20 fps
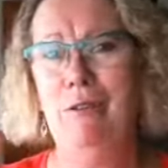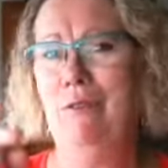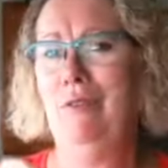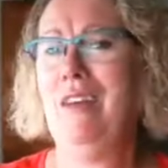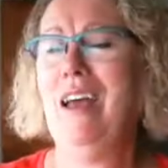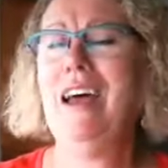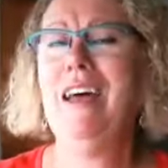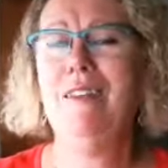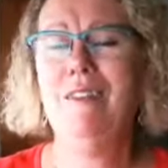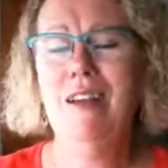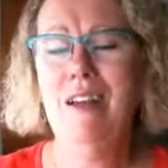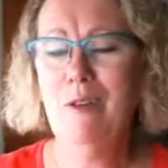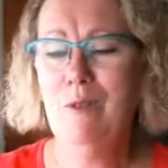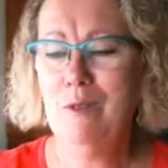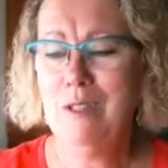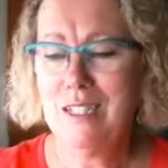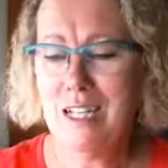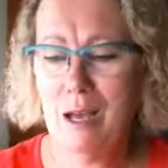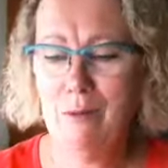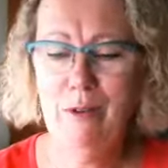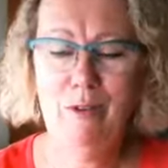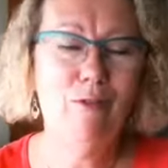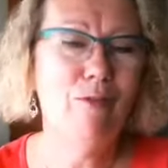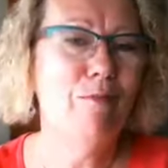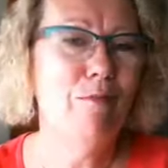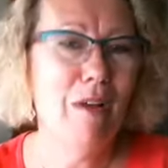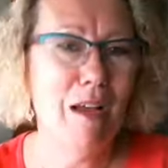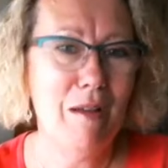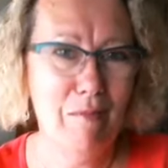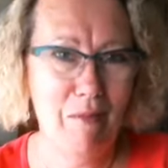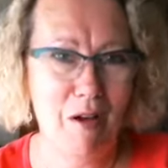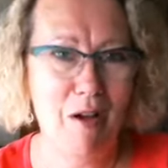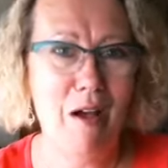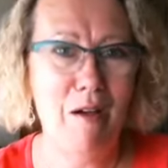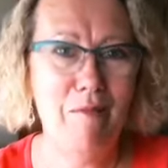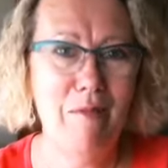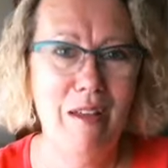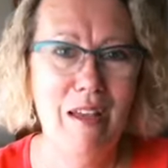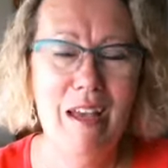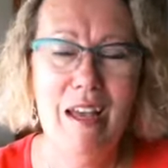that was coming from my
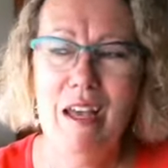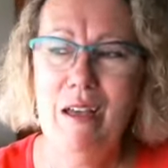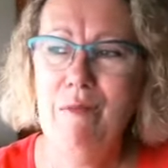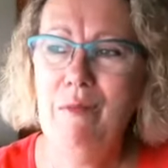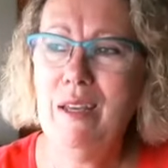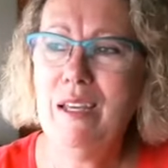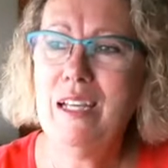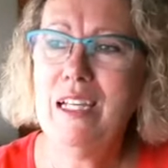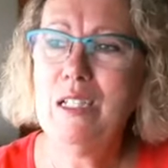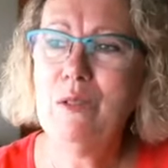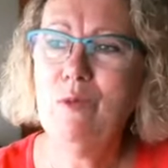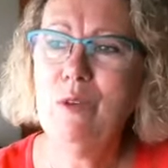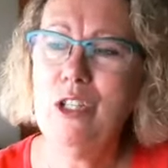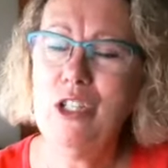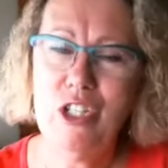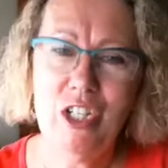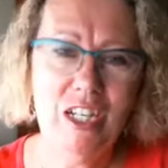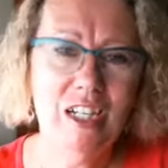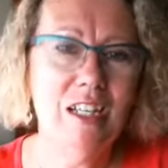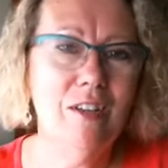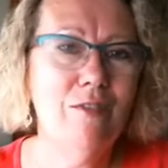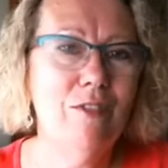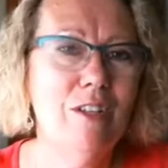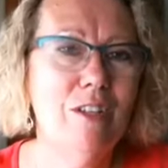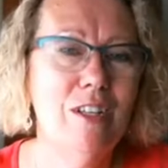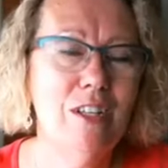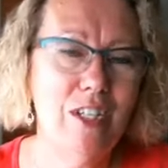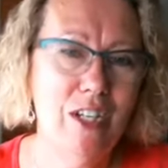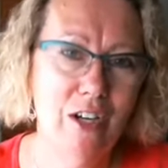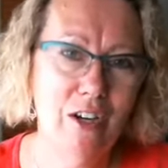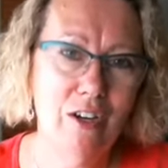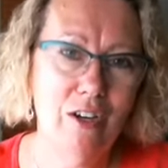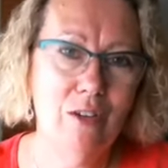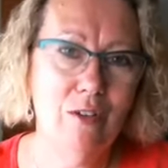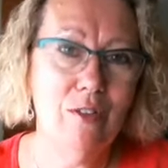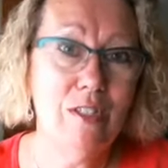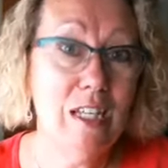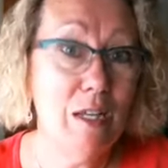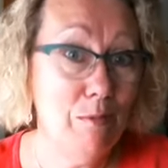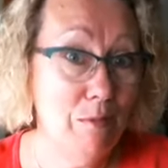mom, because when she lived in Ontario,
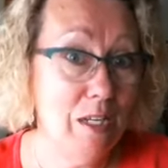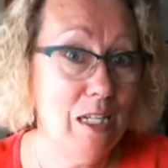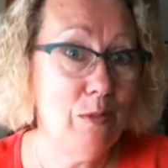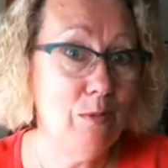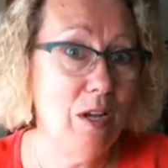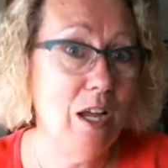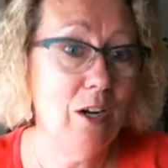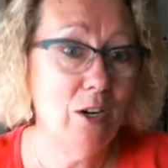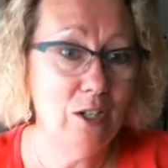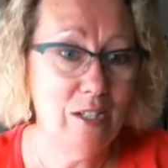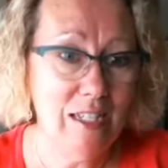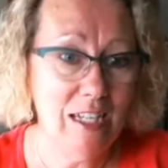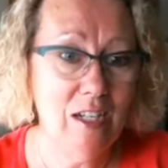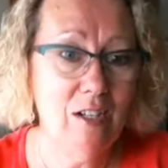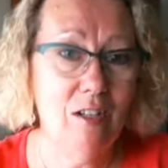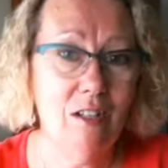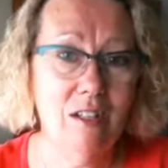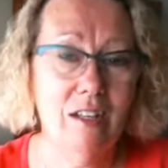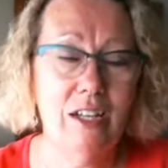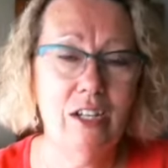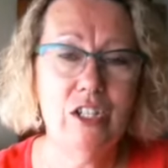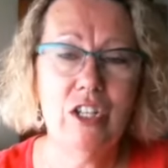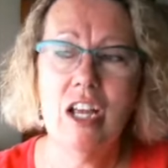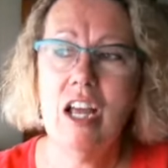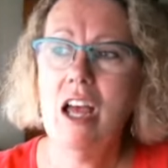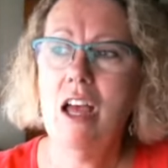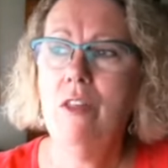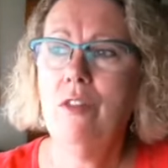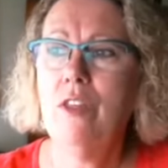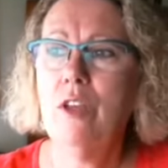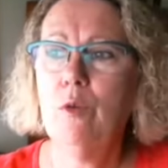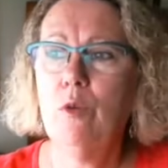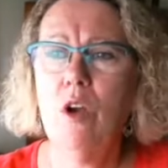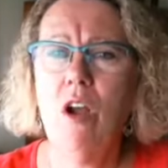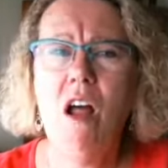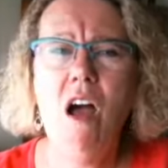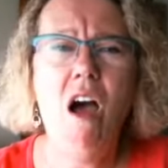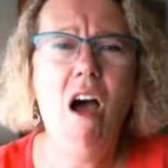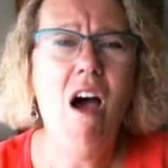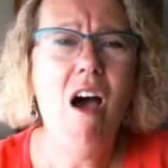the same place we had our seagull lunch, there were
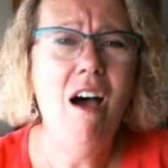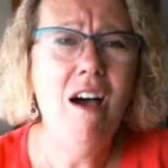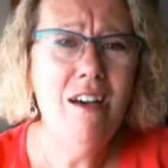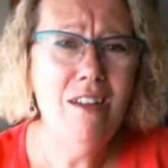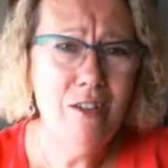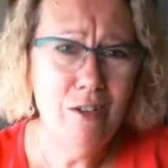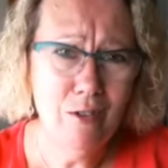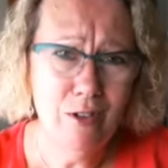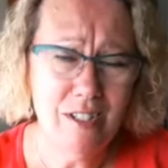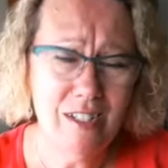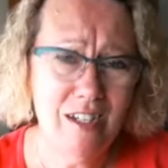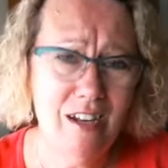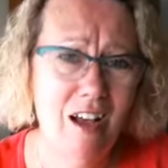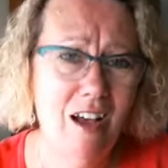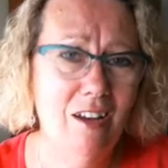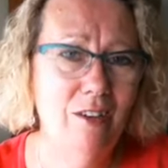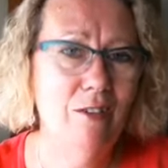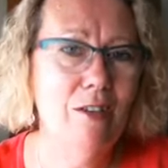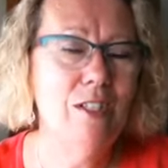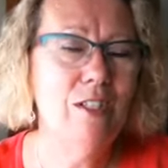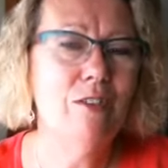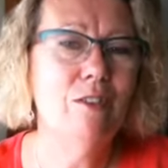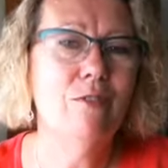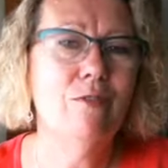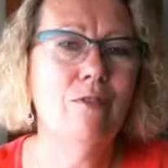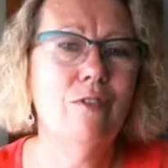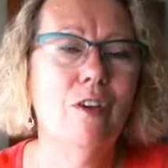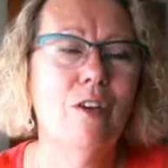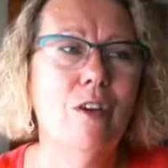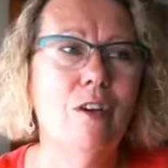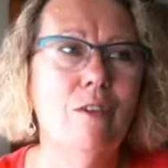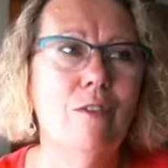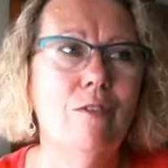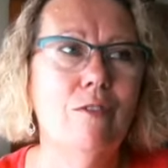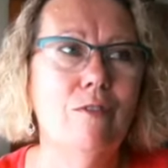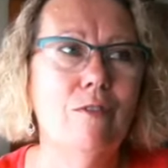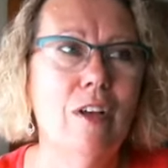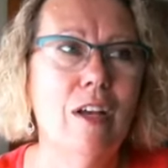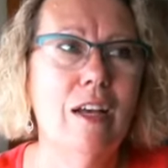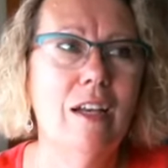hundreds and hundreds of
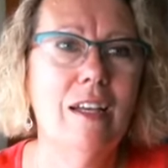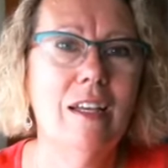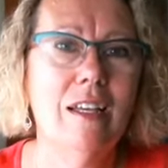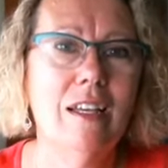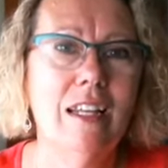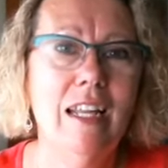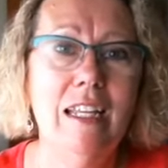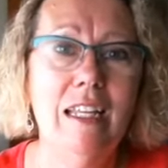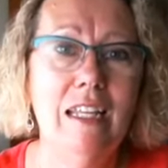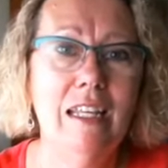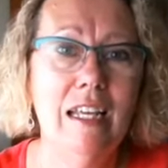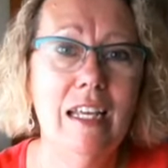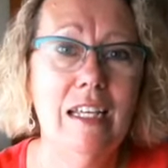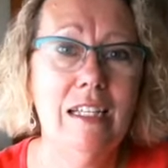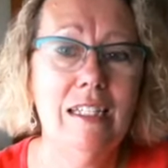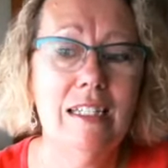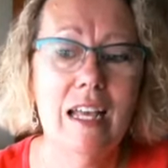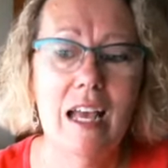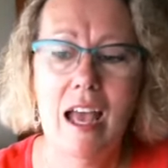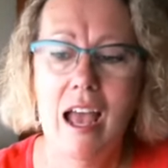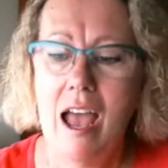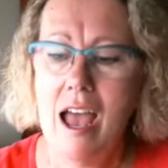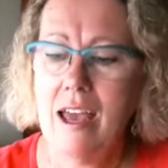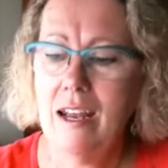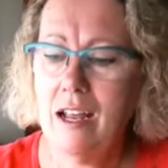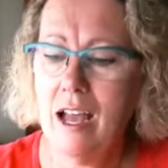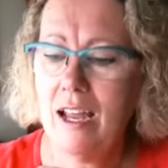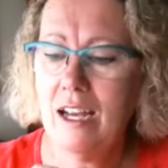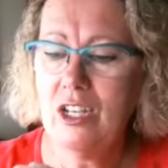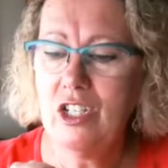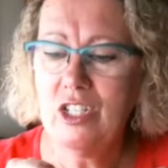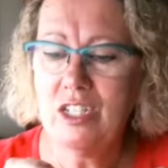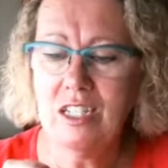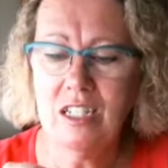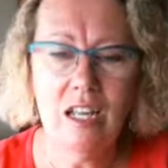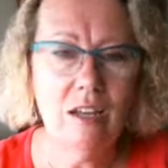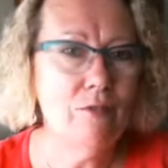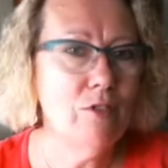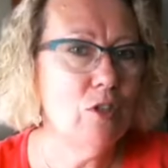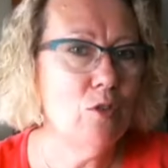Canadian geese, and I just
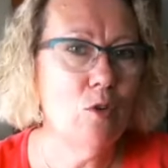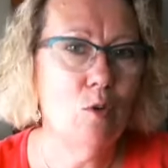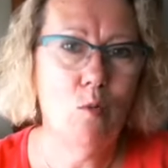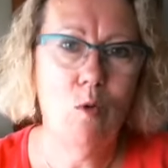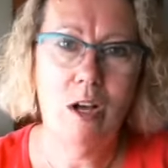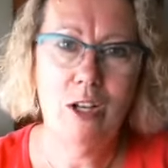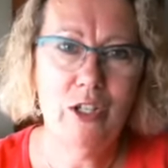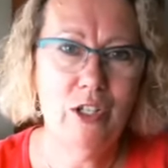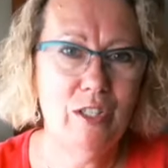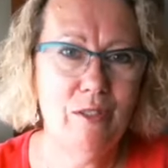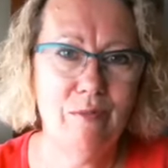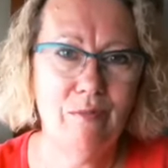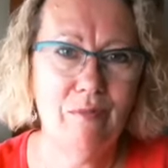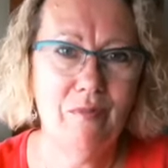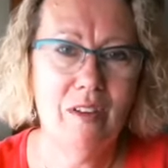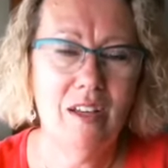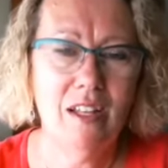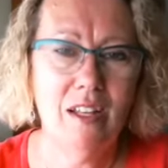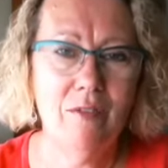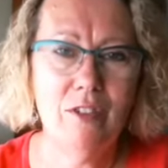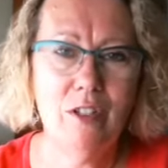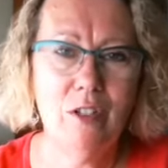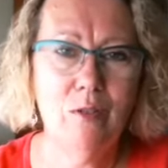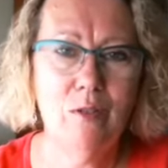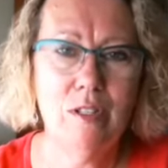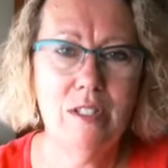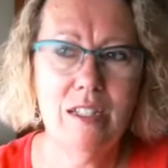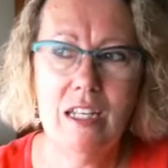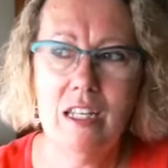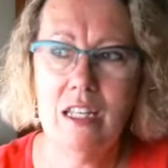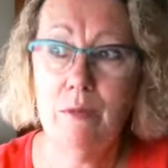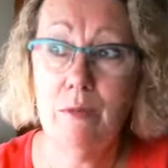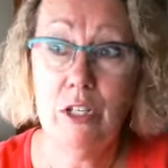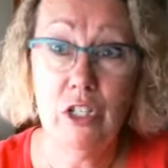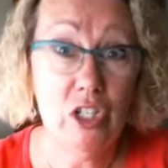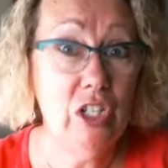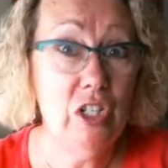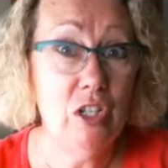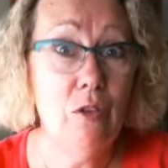love to go and watch them. I love to go and see them, and she